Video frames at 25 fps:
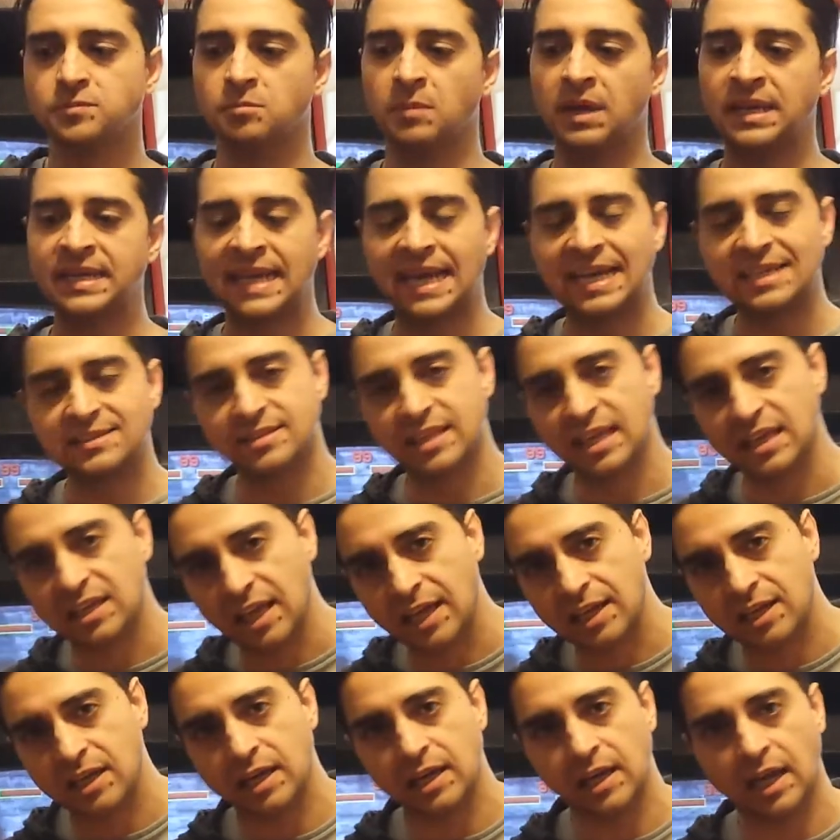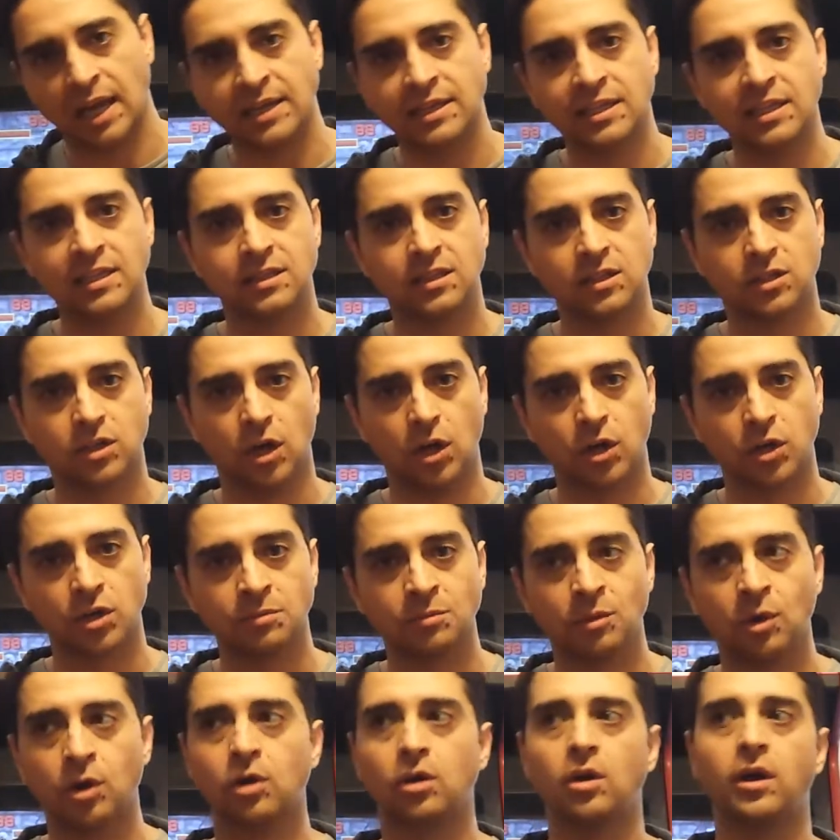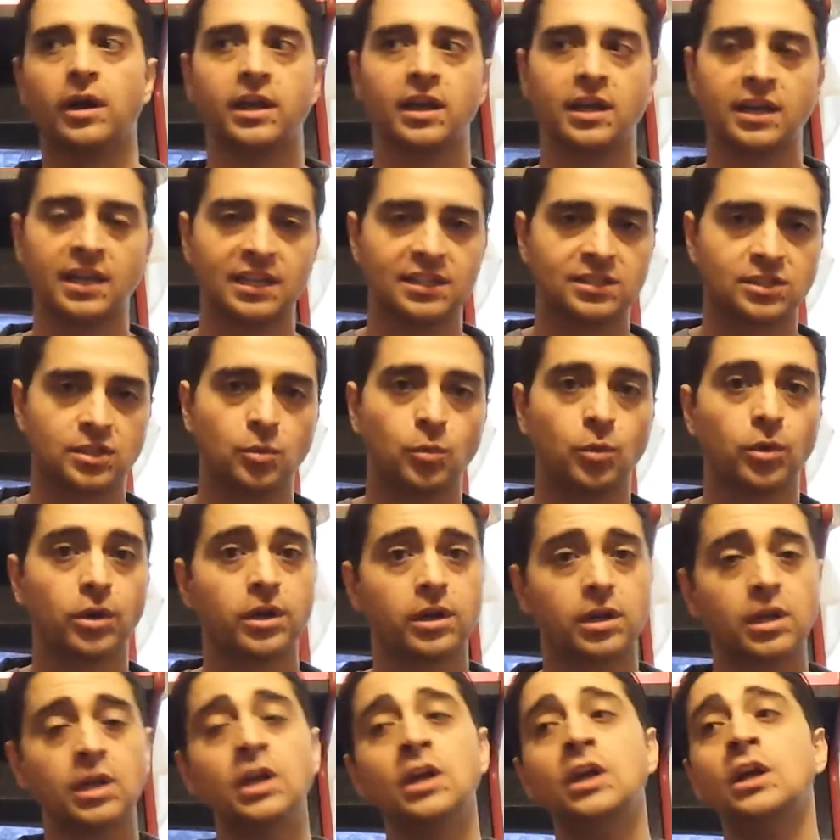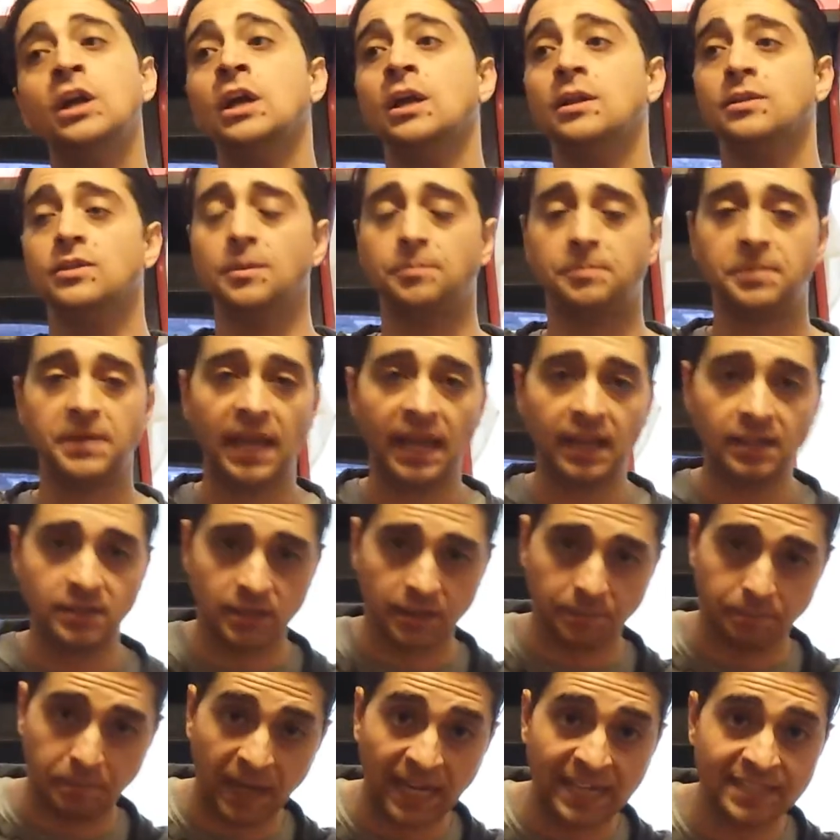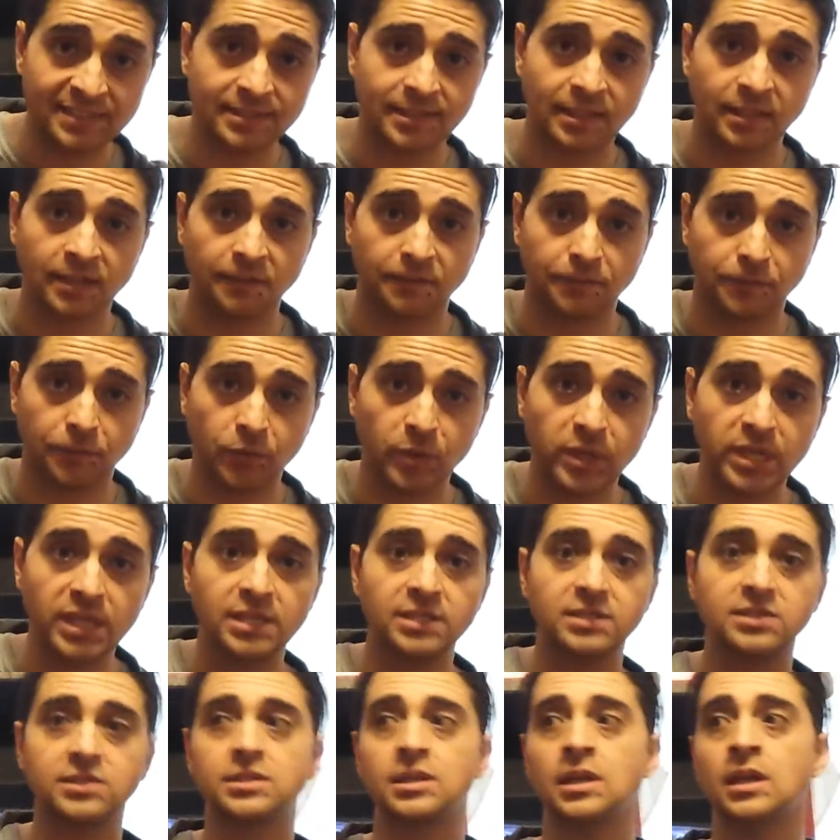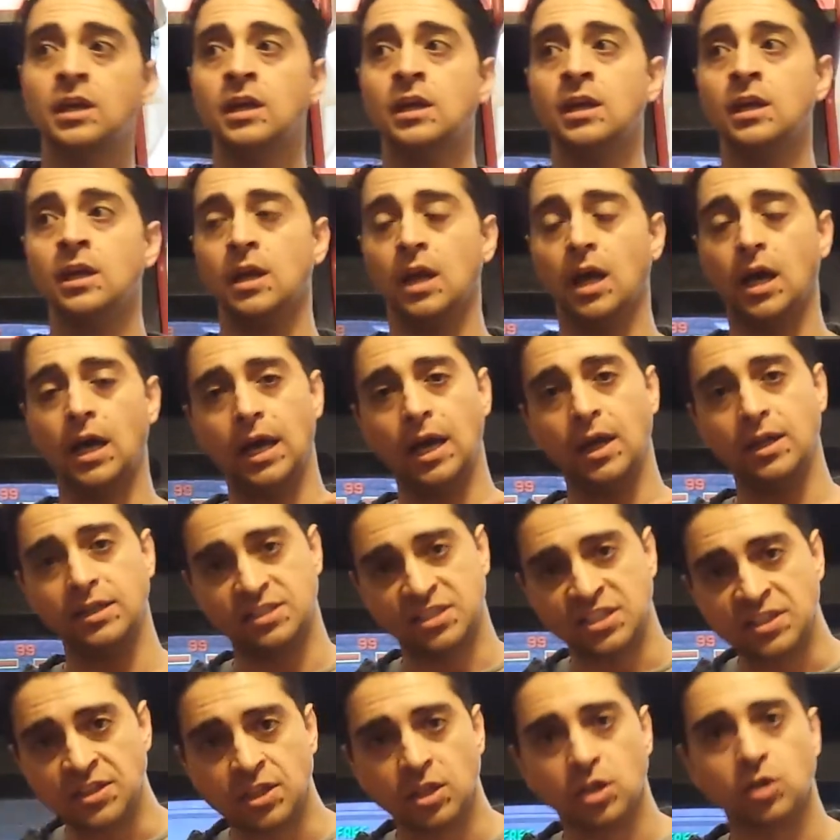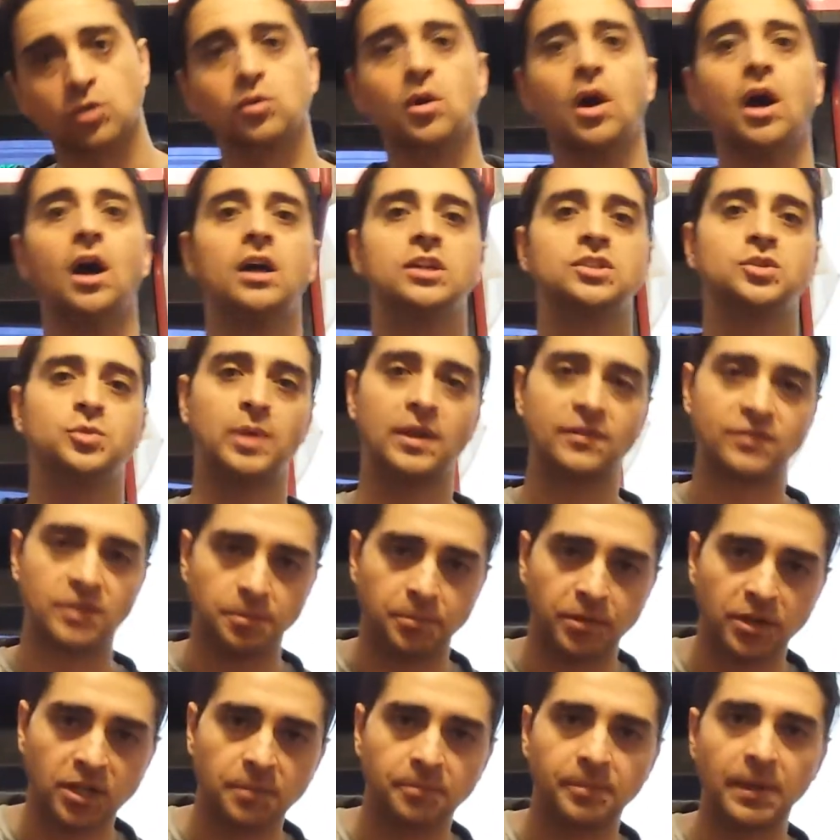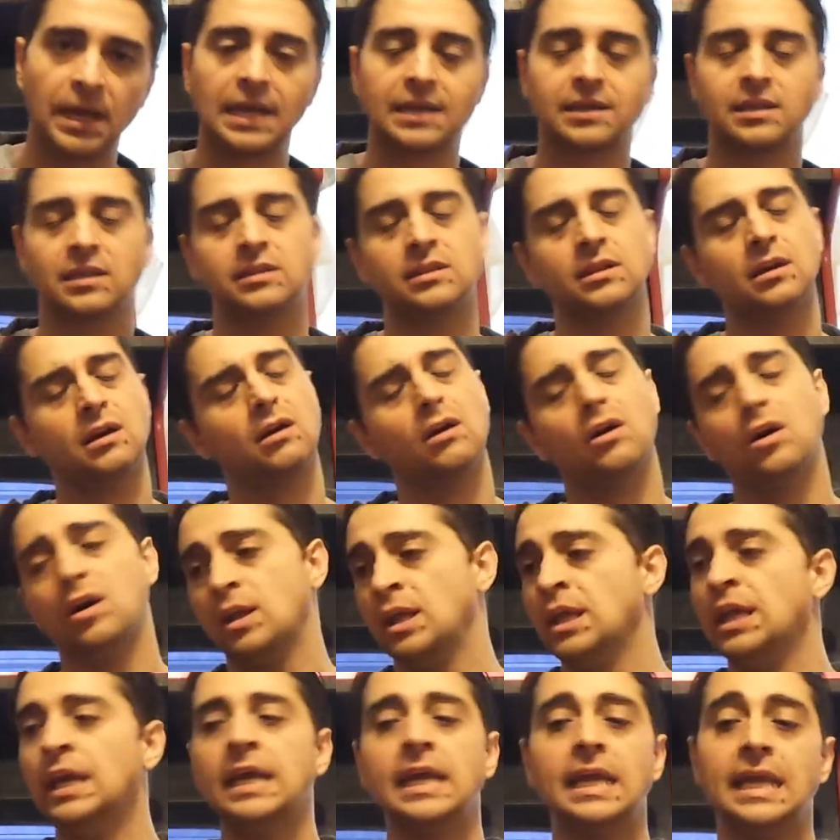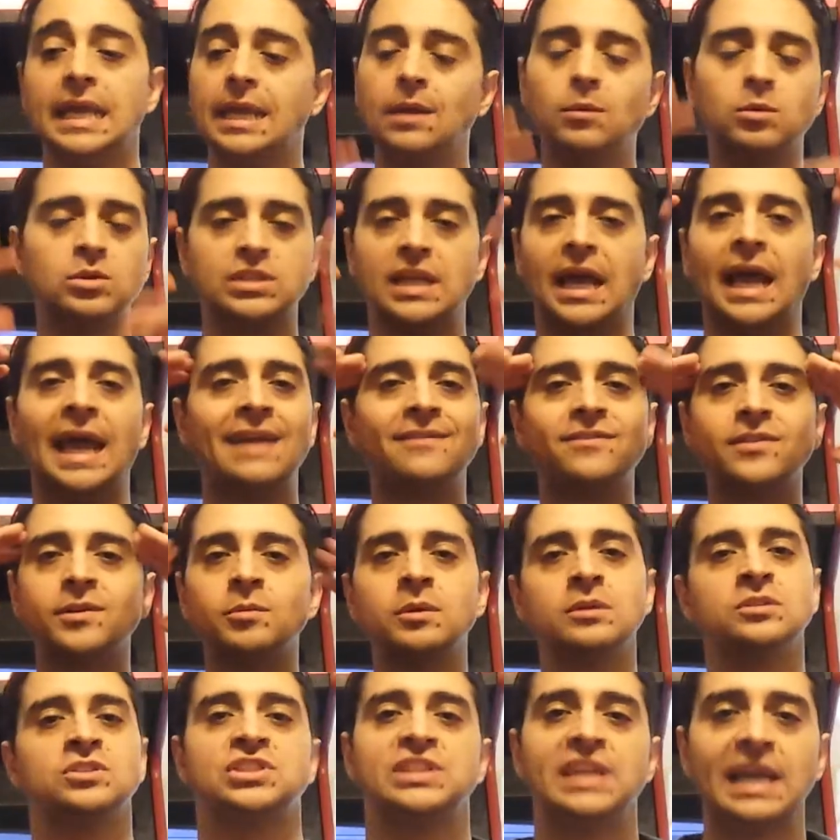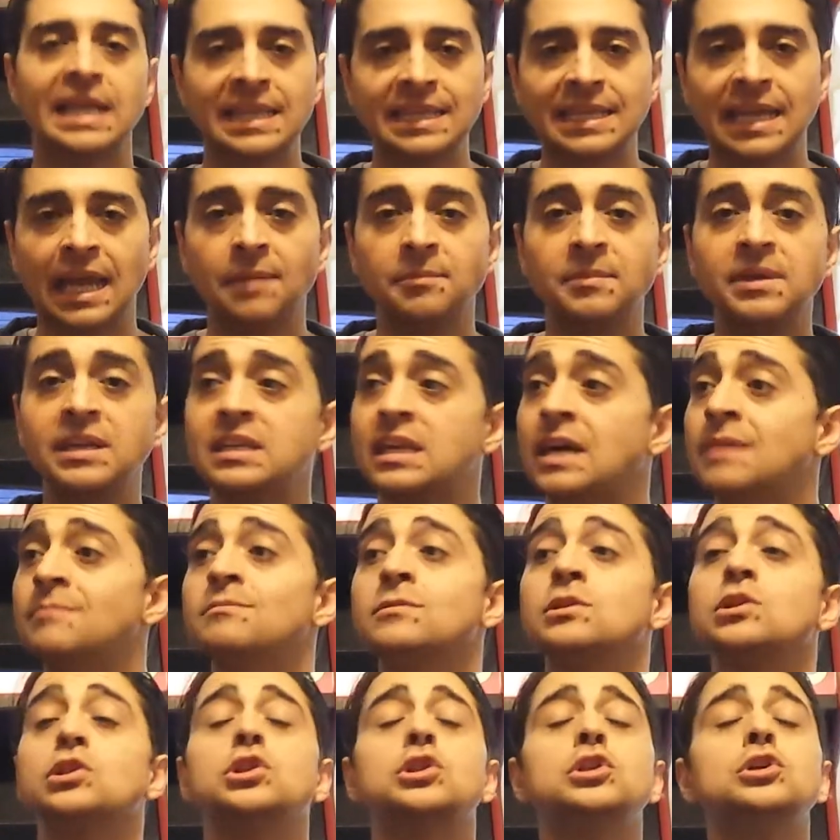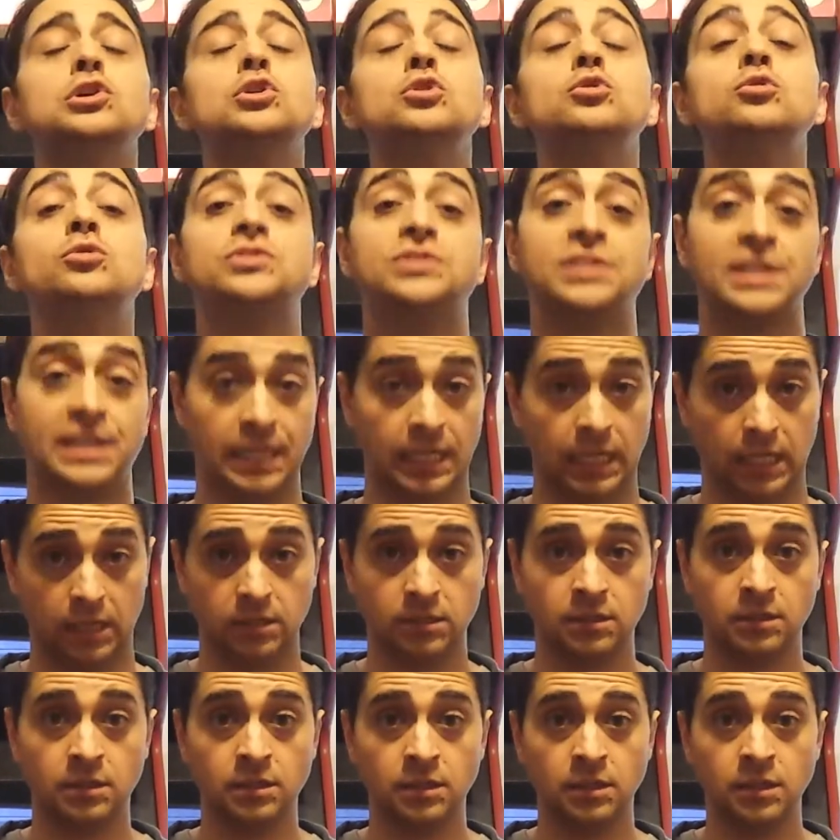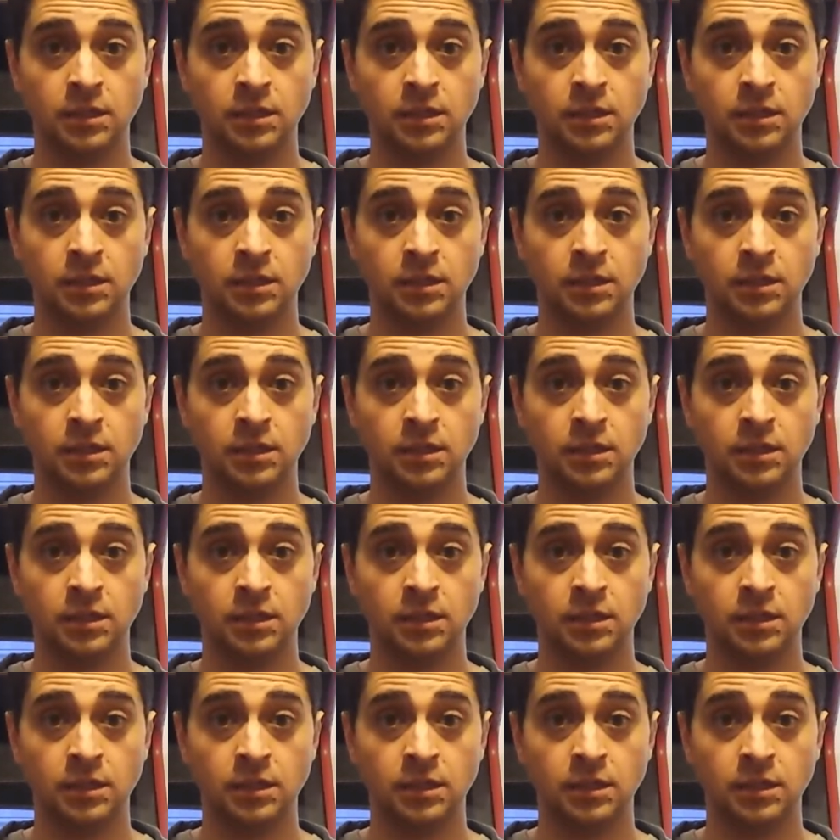My dad's like, I need the car tomorrow, I gotta get to work, the paint's gonna freeze, it's in the garage, we have to put it back in, everyone's yelling at me and I'm losing it.